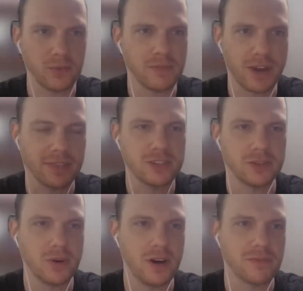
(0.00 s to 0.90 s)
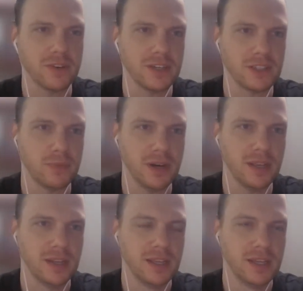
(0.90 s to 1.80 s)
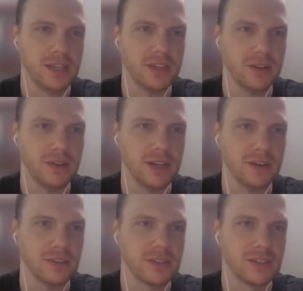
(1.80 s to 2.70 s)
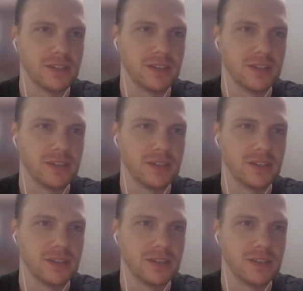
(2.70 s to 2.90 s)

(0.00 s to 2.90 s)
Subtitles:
we've got these new offerings, but here's